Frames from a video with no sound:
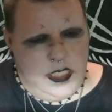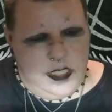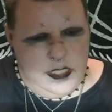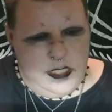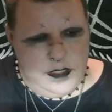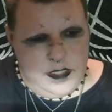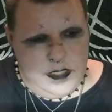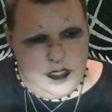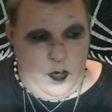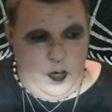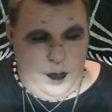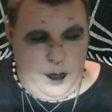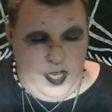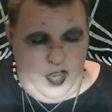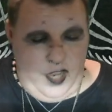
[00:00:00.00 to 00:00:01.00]
That would be
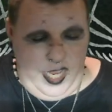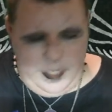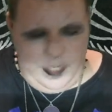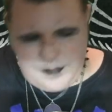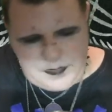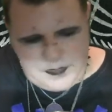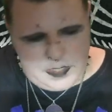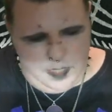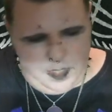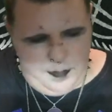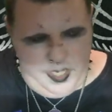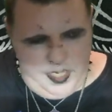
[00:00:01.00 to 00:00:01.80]
great. But